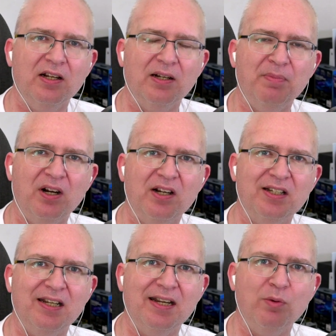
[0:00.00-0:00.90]
Um,
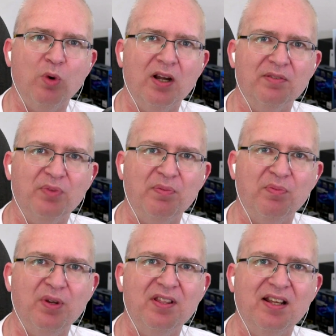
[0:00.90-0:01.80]
RDNA one,
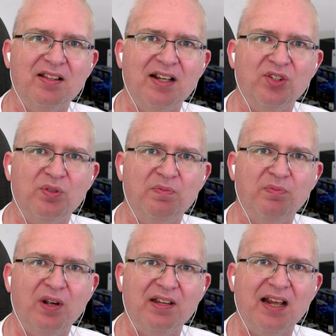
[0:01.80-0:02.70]
we we think that's
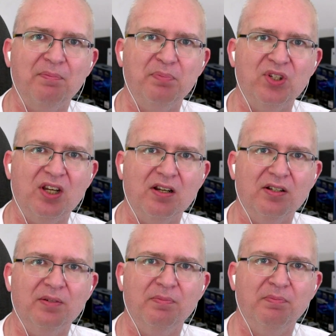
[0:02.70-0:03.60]
where that
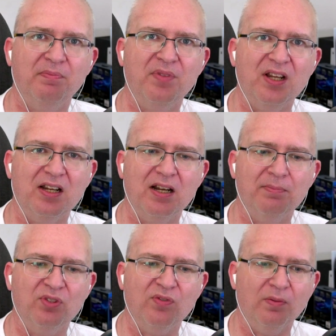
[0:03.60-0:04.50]
particular thing
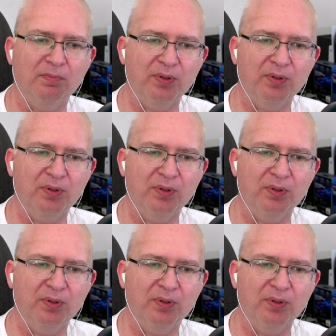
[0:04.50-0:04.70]
comes from.